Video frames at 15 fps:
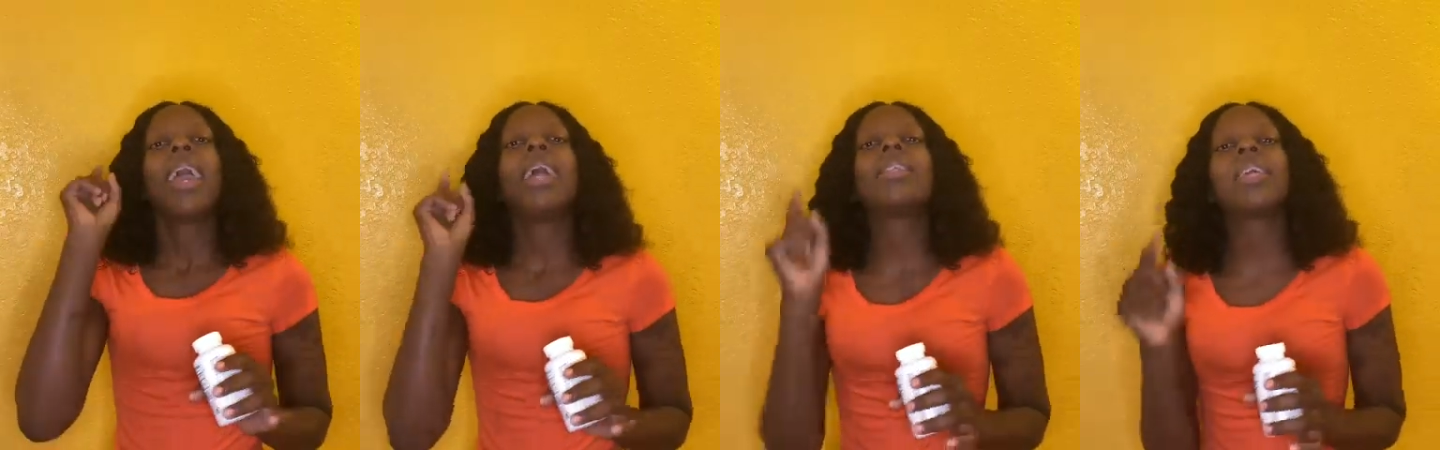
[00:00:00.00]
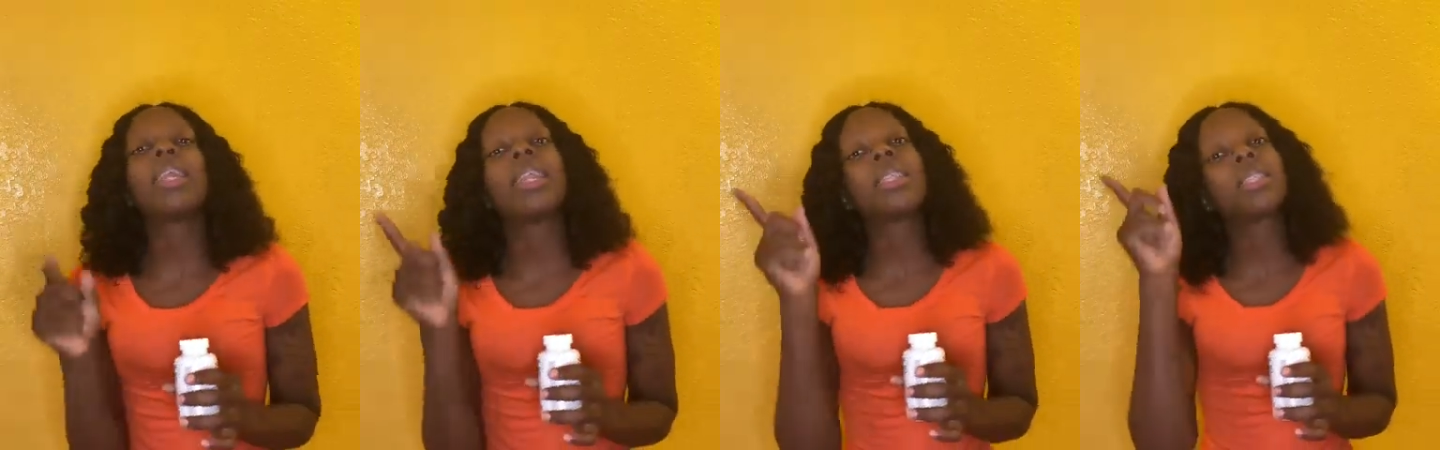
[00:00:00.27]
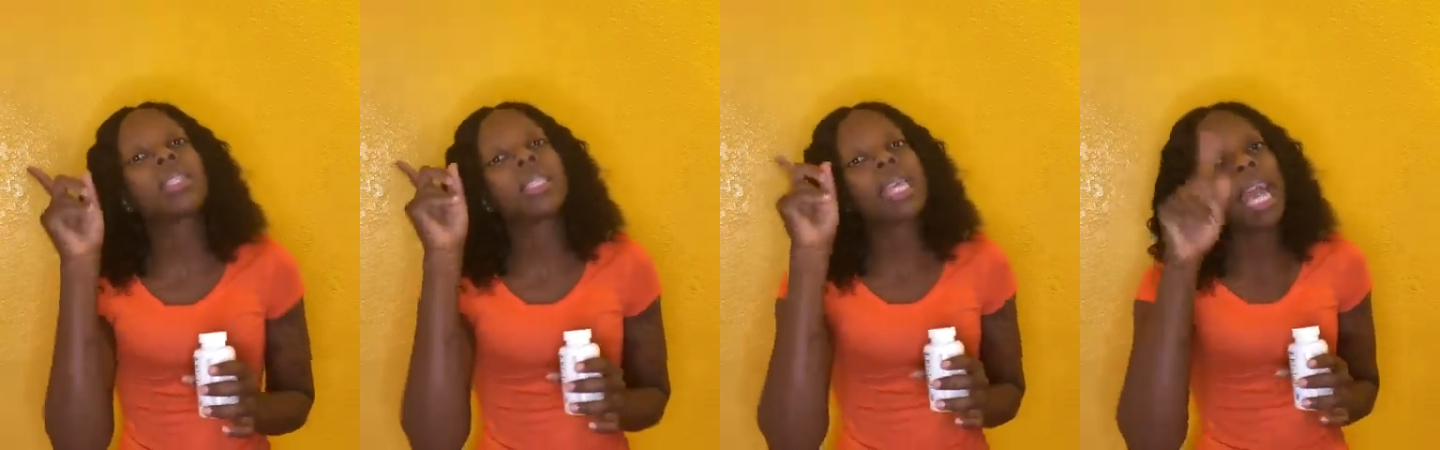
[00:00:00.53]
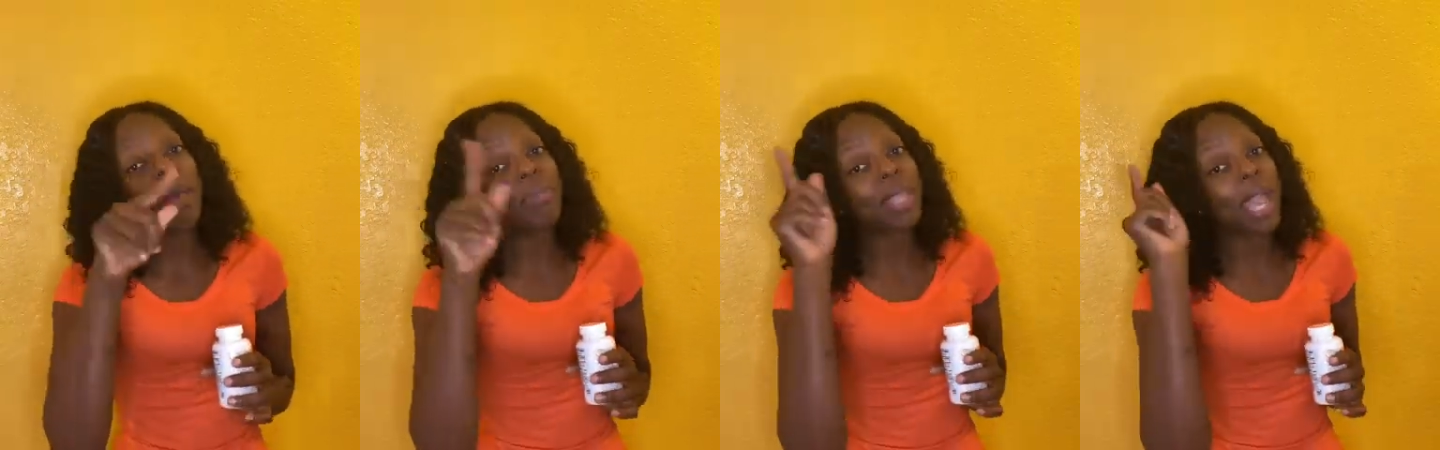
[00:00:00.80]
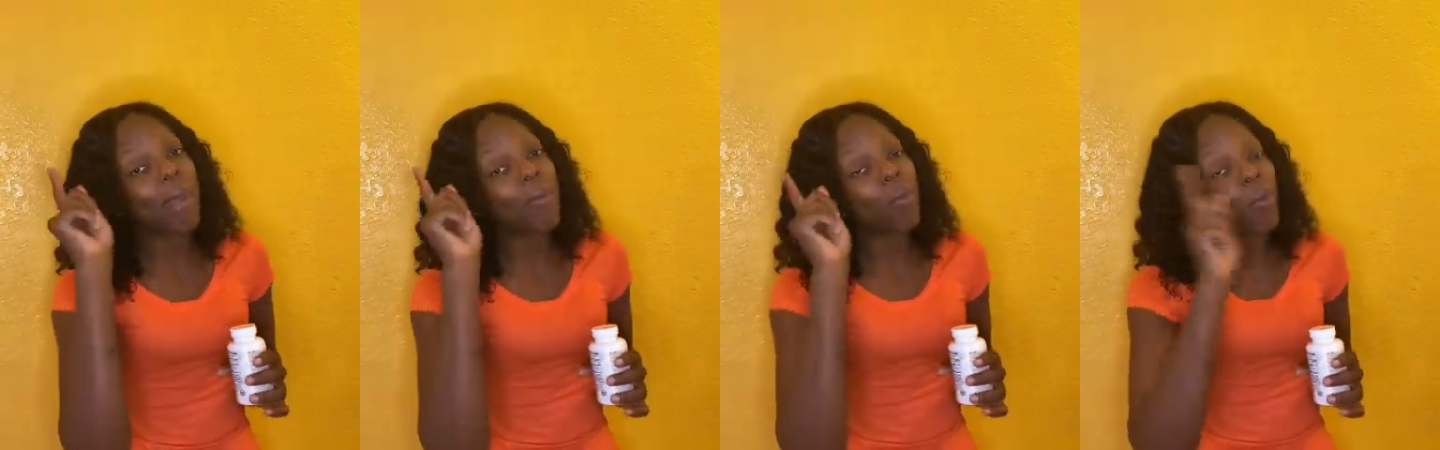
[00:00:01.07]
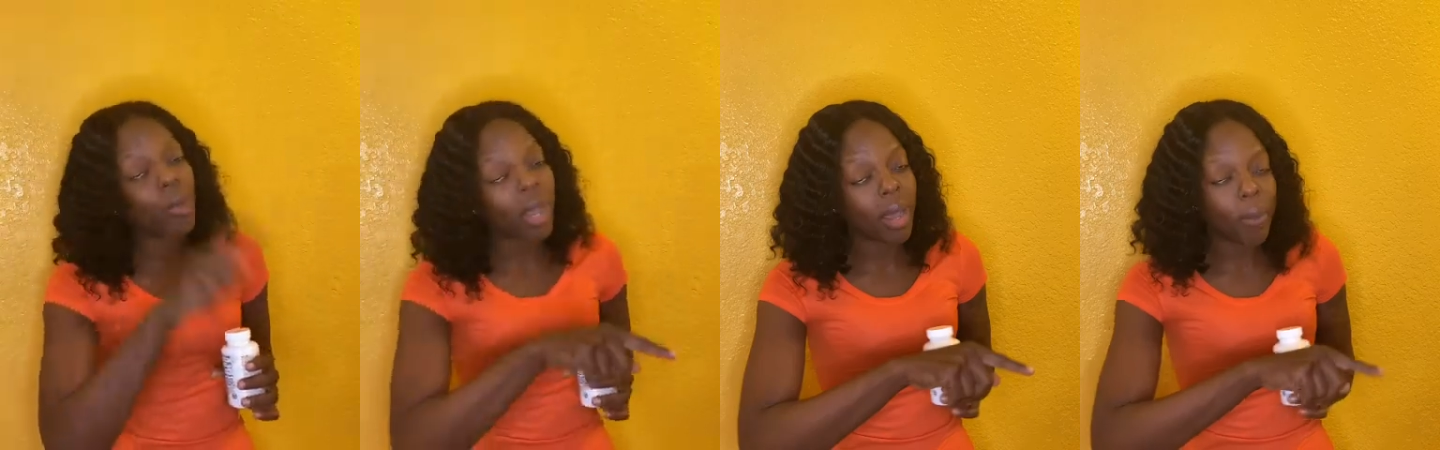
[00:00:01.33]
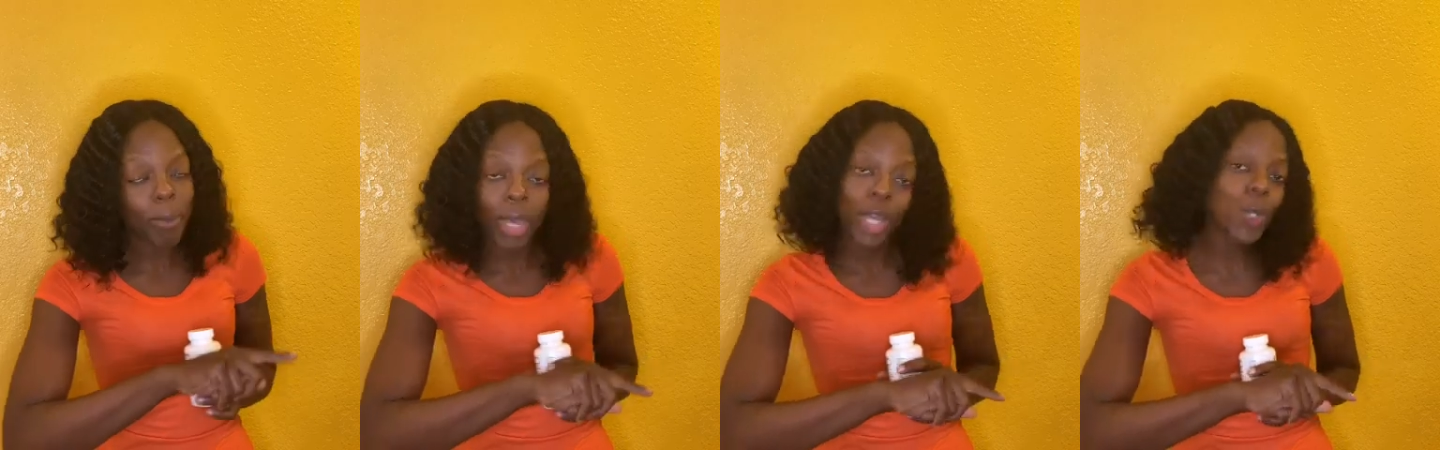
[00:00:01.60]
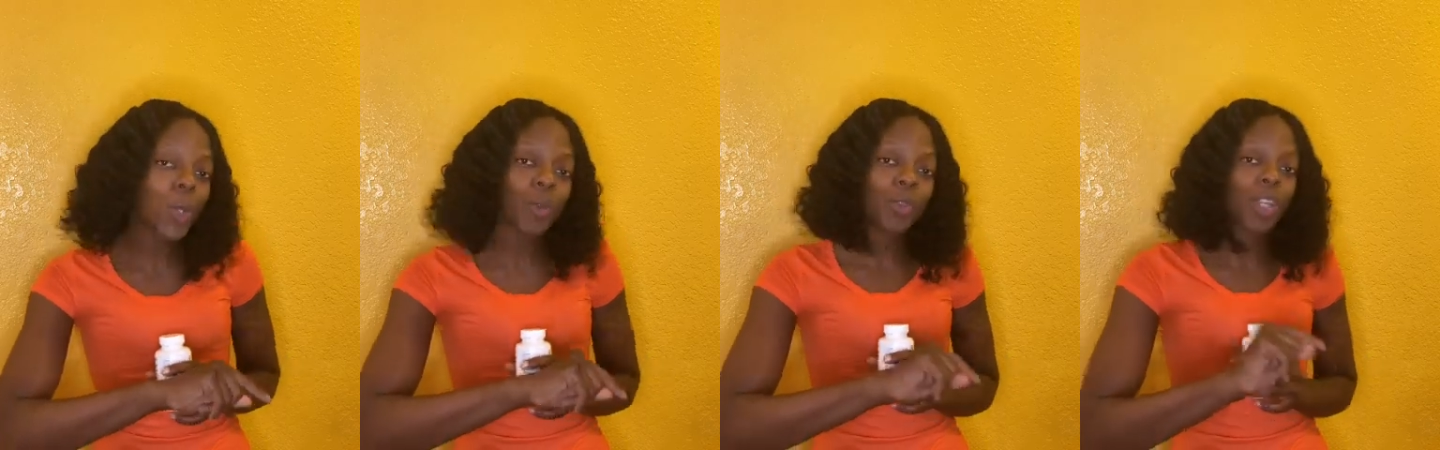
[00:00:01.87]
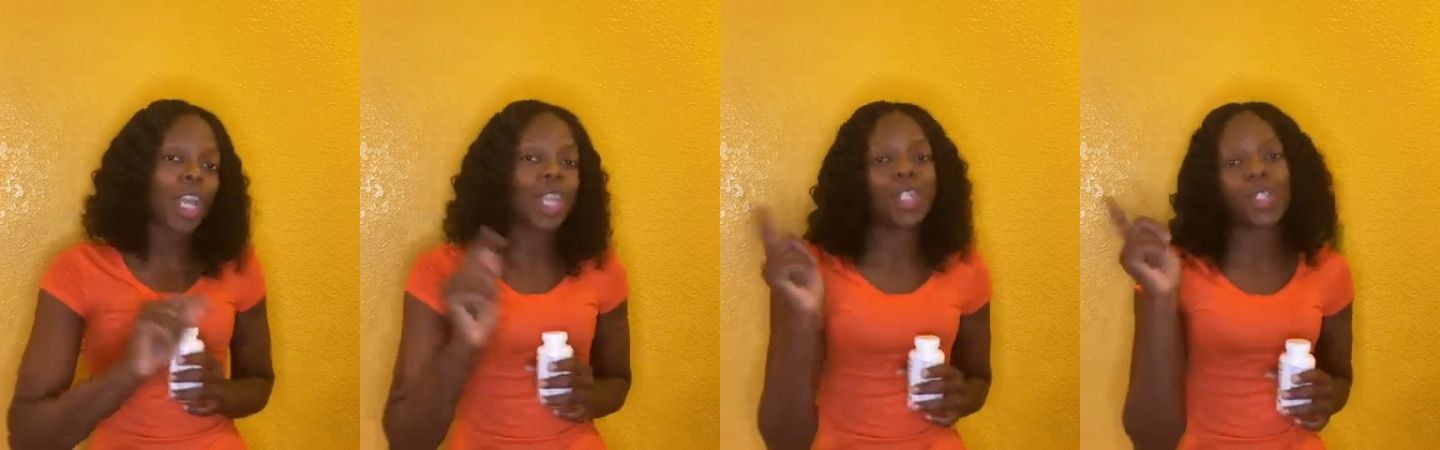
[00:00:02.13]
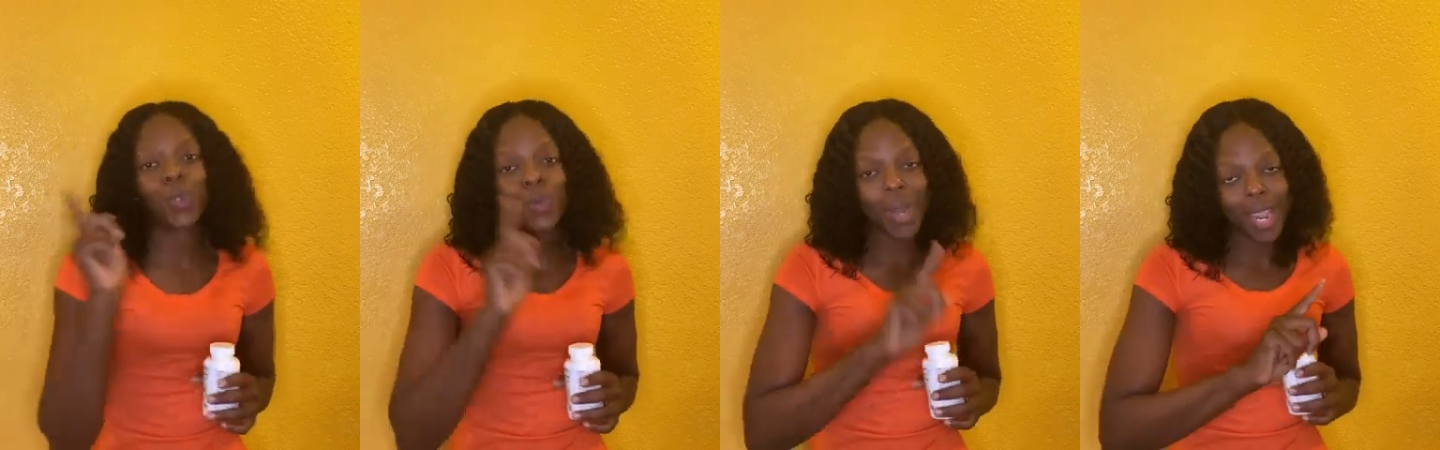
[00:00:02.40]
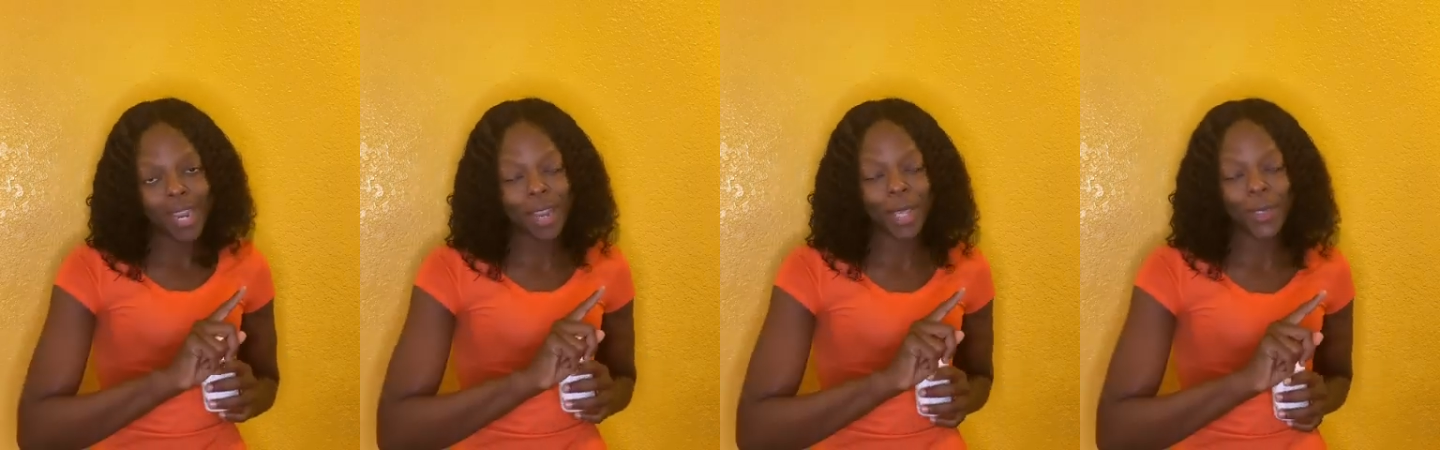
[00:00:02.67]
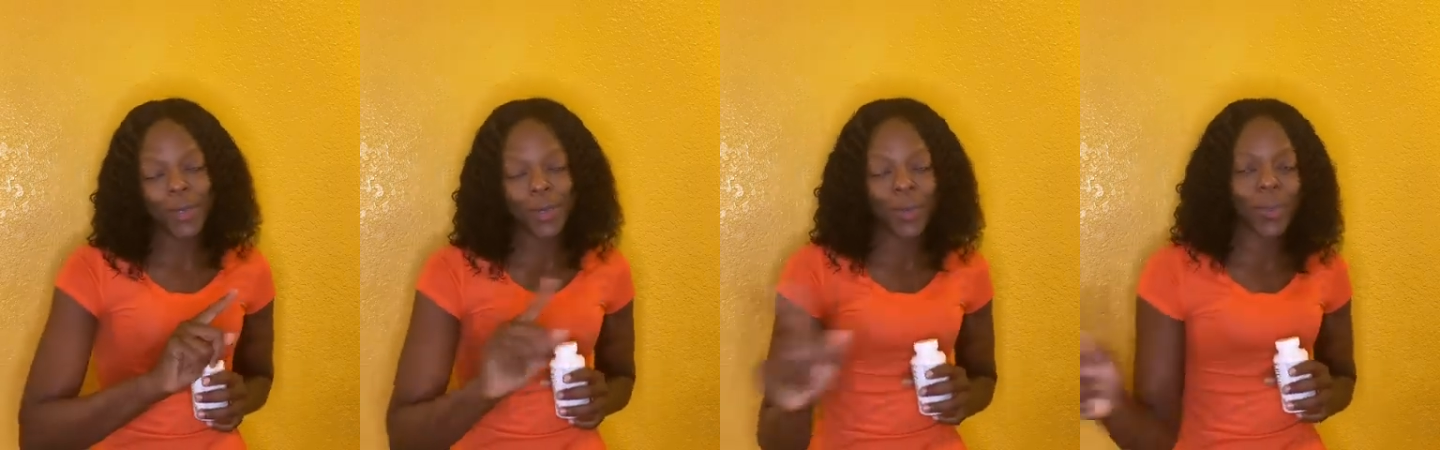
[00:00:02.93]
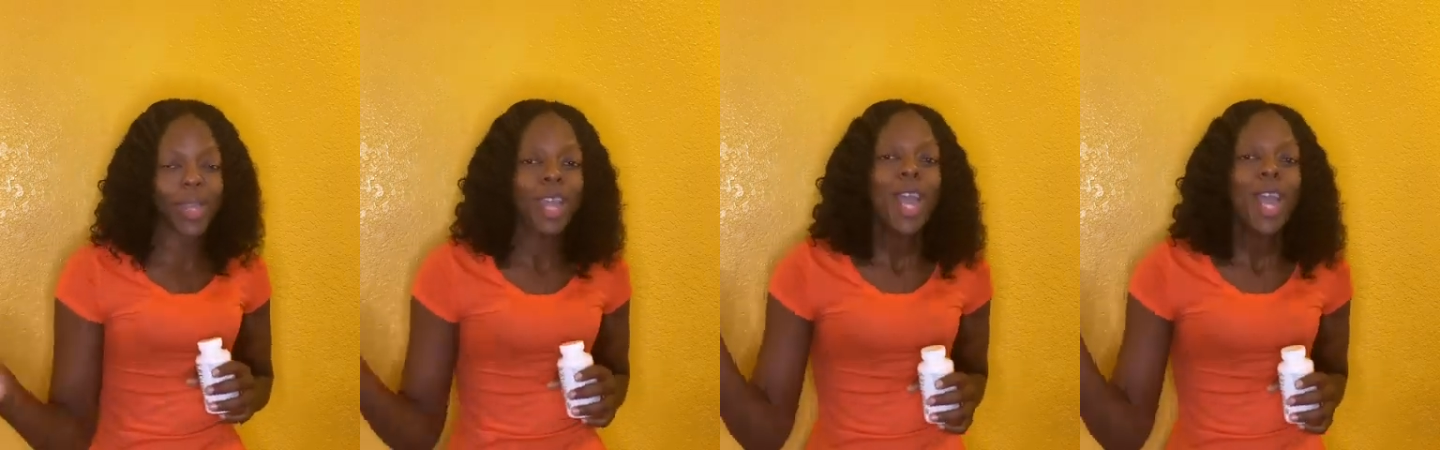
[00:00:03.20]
and then tap that uh, bell notification right next to it,